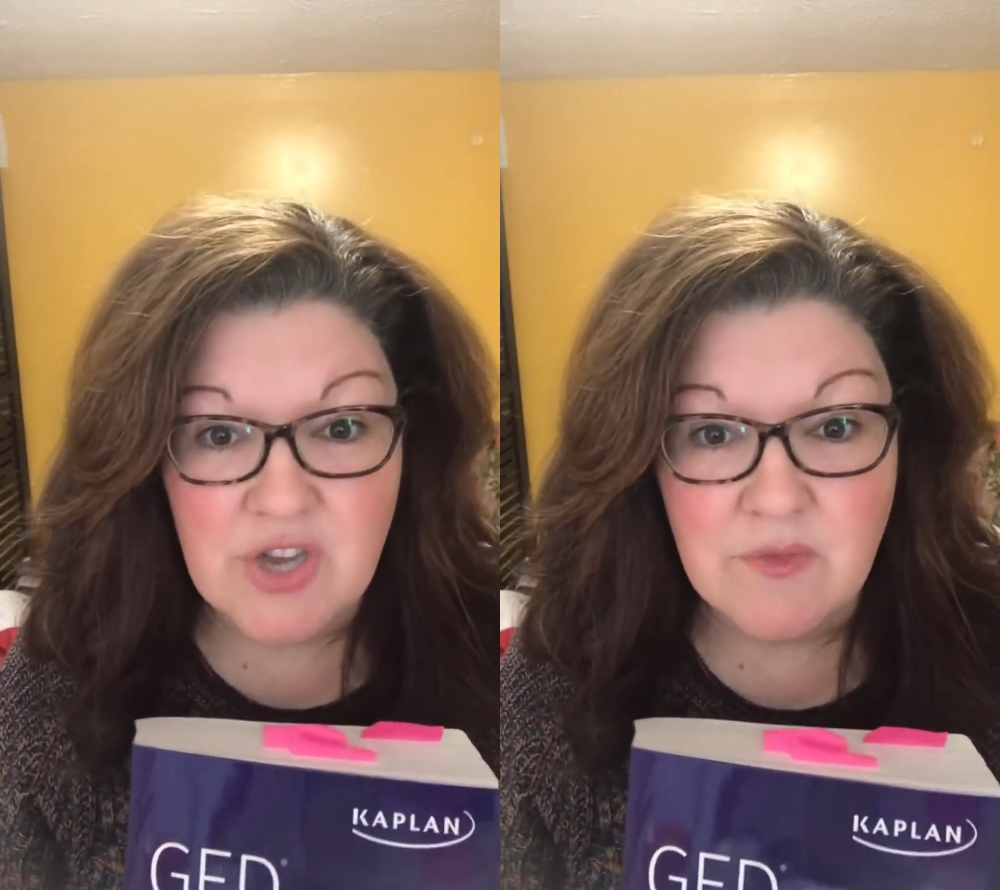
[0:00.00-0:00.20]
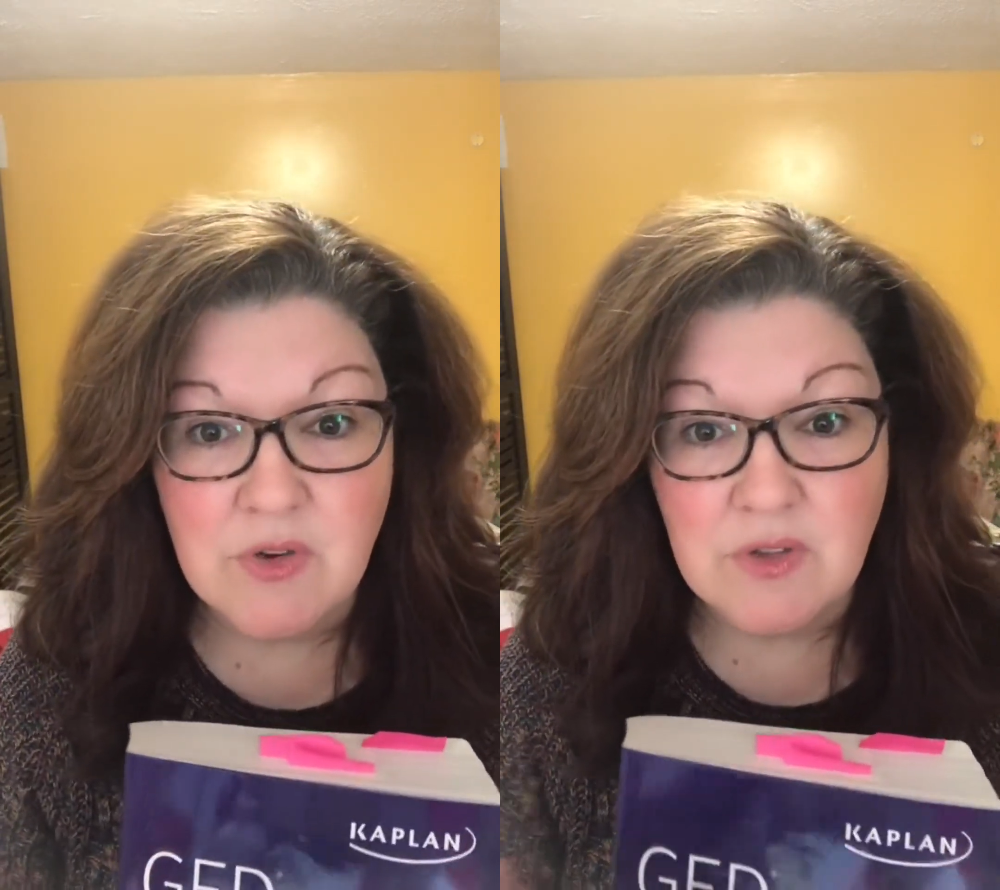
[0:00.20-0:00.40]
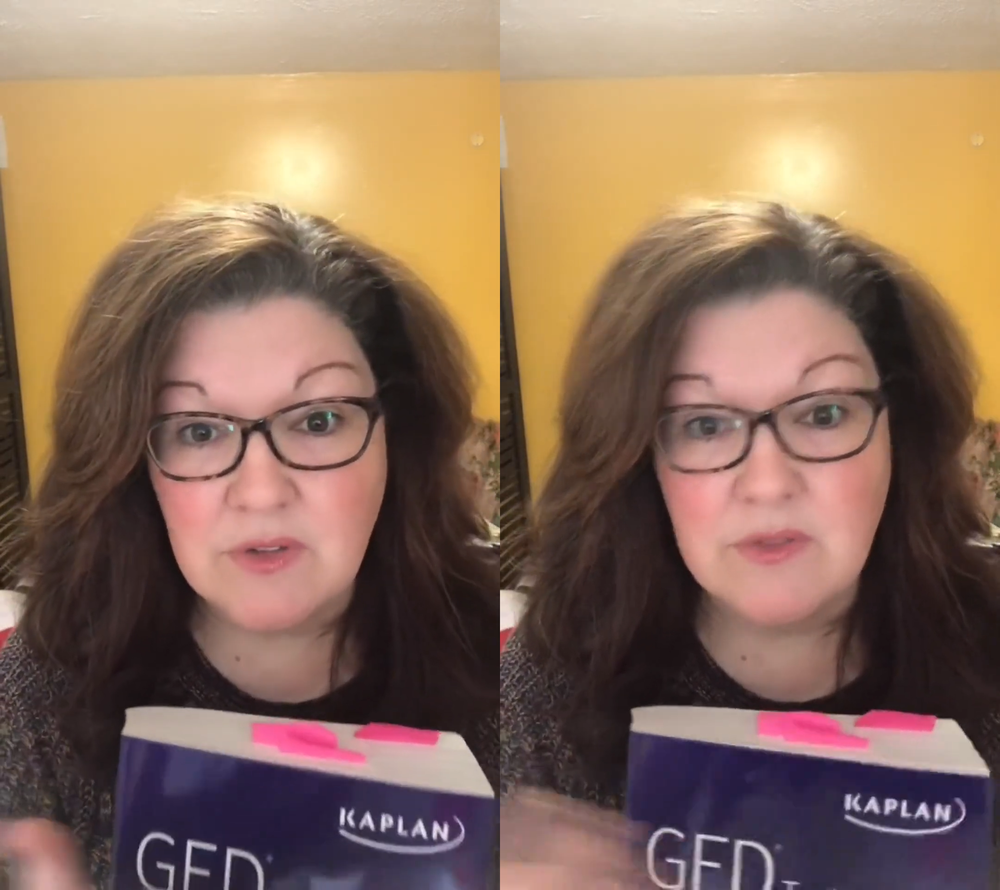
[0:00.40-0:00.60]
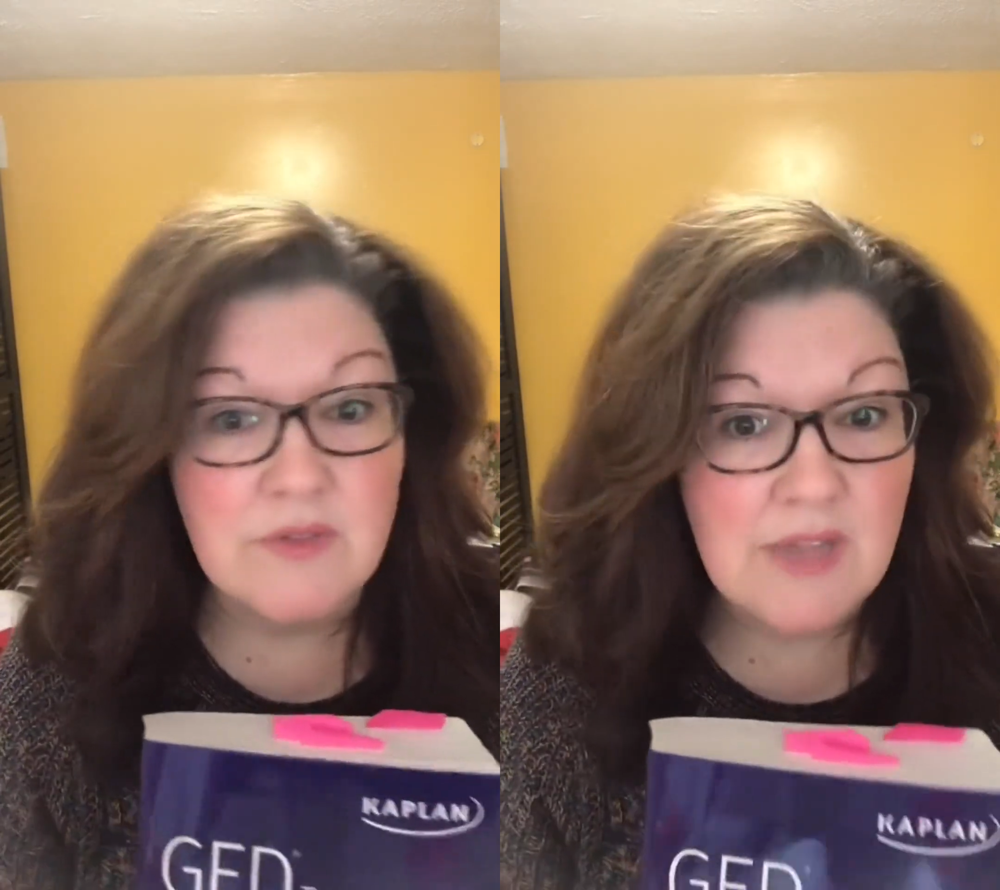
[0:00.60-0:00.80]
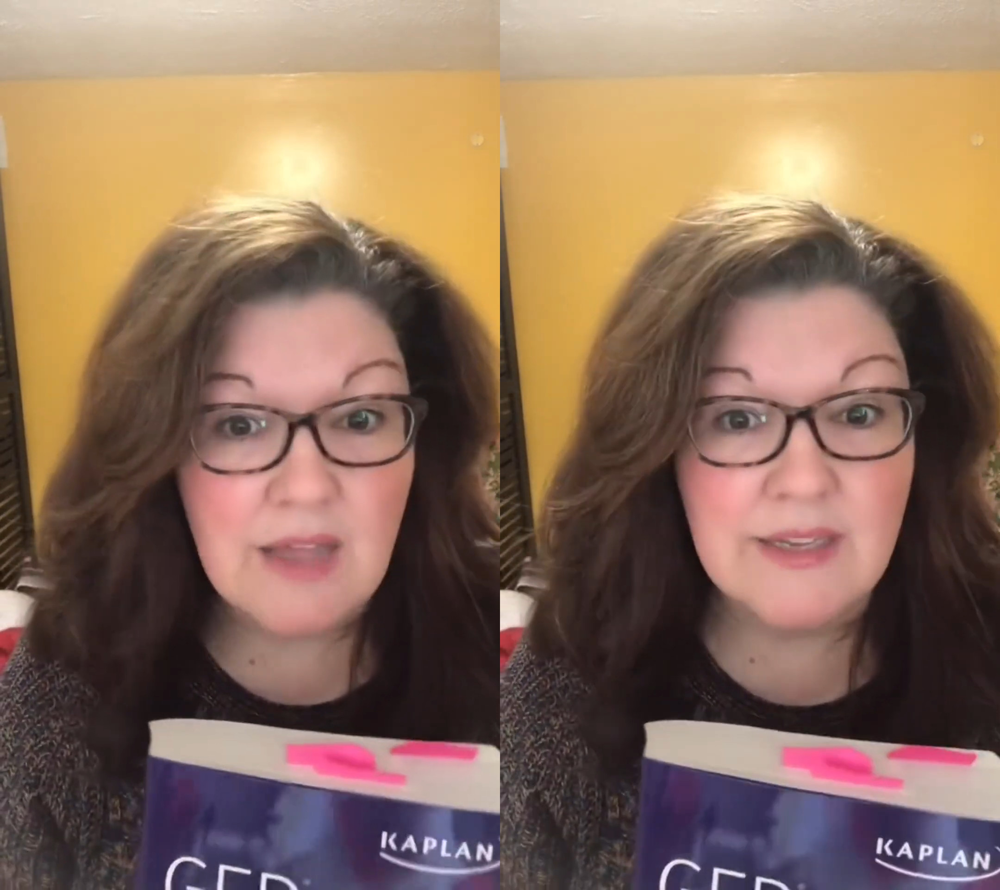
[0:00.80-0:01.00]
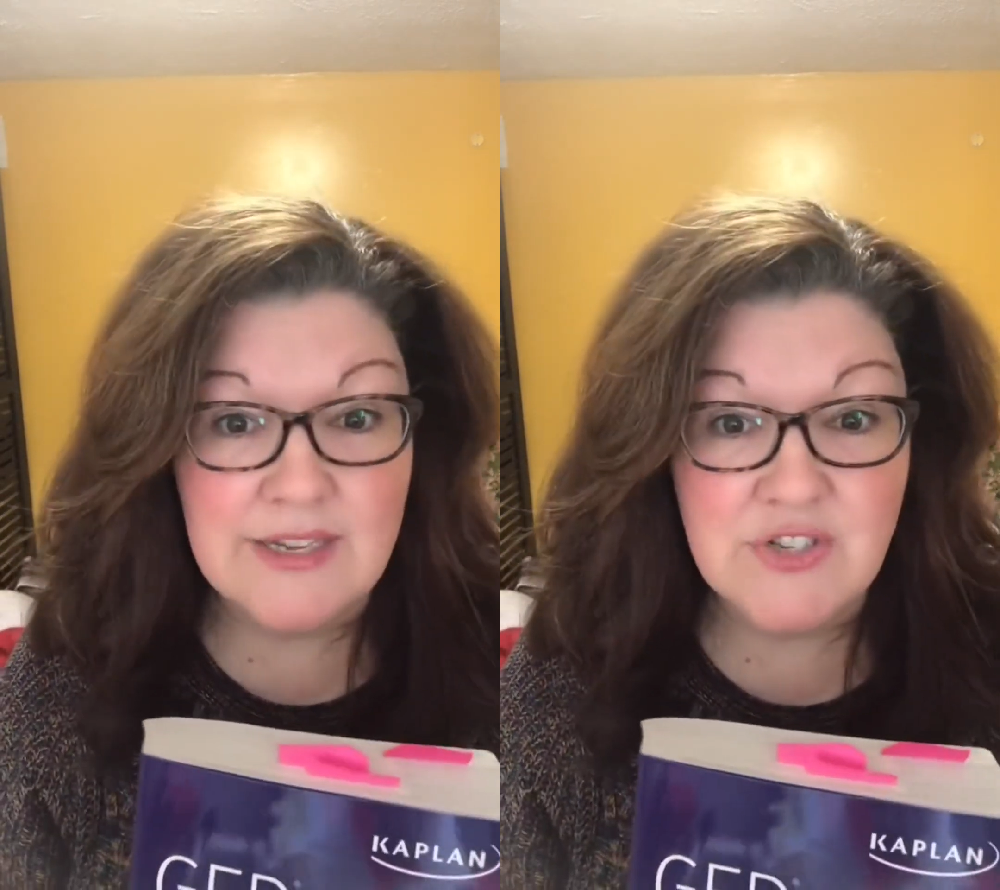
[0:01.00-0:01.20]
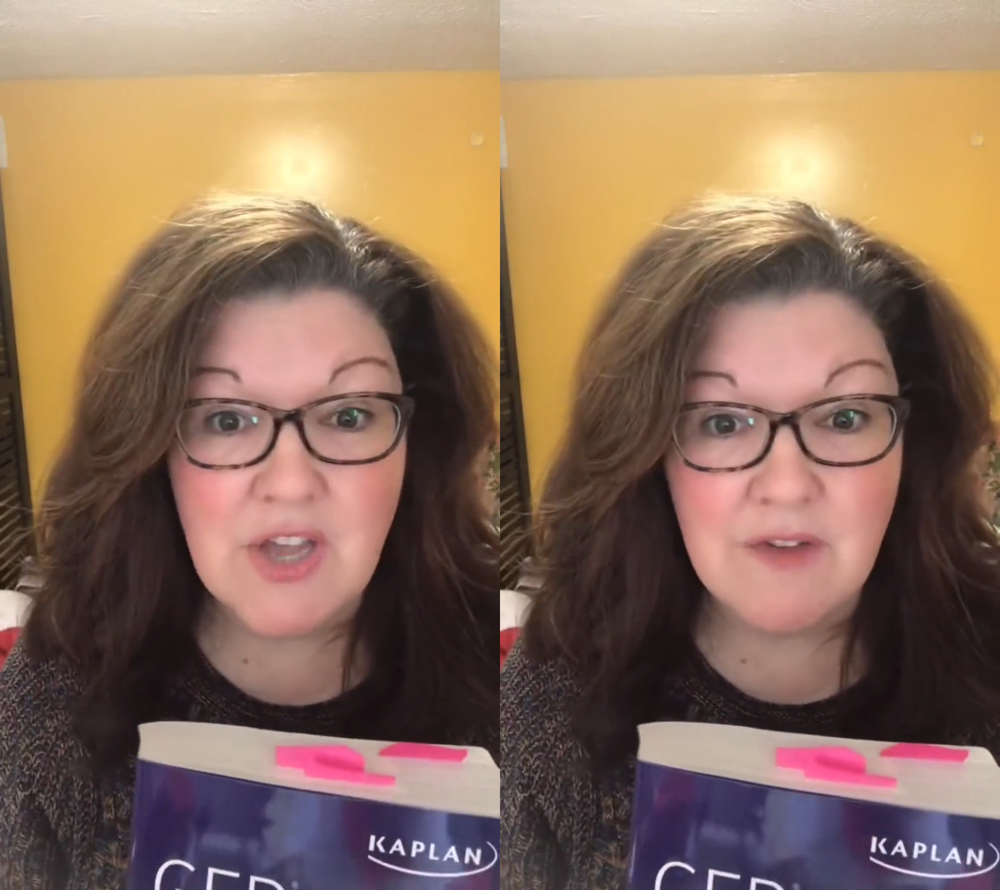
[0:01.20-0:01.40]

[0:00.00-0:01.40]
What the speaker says: general knowledge